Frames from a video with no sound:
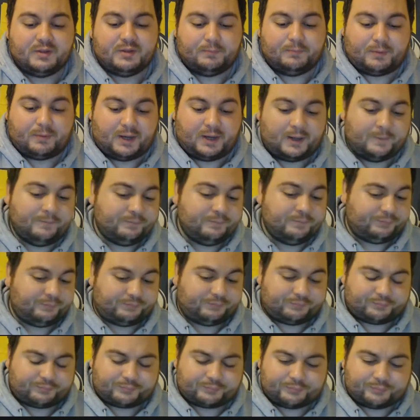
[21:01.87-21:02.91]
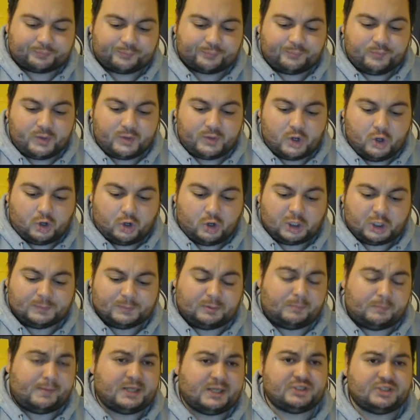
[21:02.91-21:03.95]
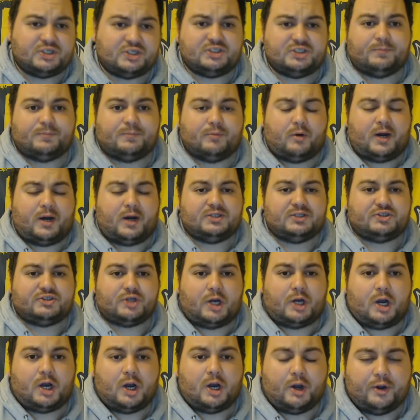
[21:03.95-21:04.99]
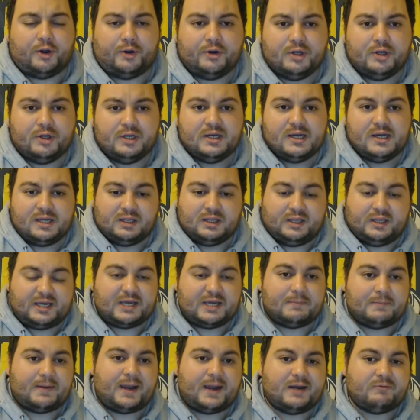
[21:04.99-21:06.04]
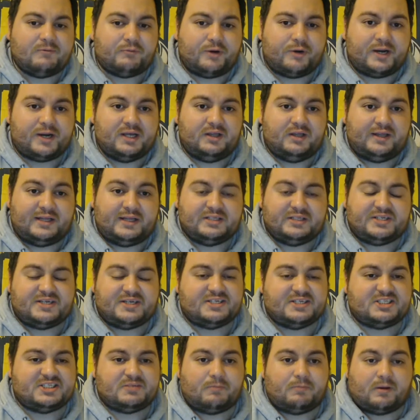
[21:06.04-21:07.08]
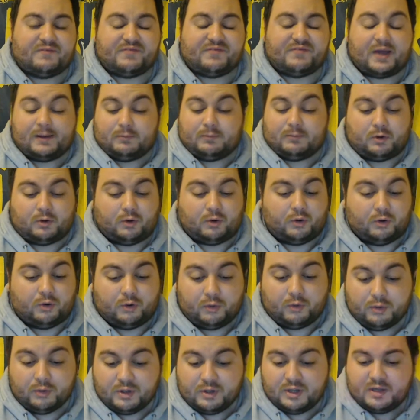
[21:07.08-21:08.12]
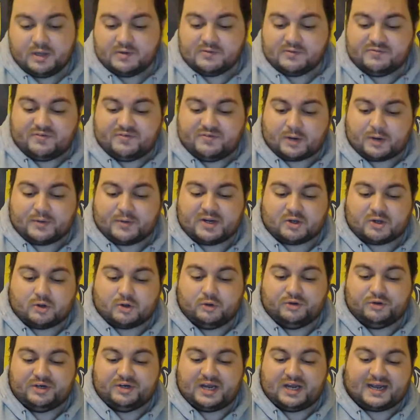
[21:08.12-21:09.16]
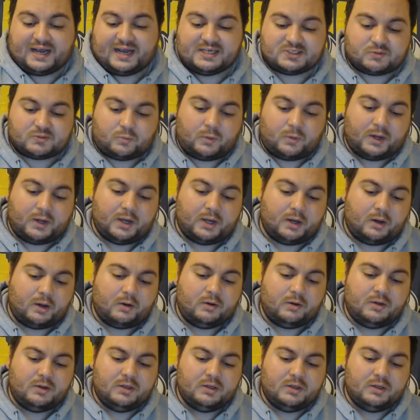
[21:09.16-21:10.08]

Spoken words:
But honourable mentions to Brian Toto, Liam Henry, and Lindsay Smith. They were all very good as well.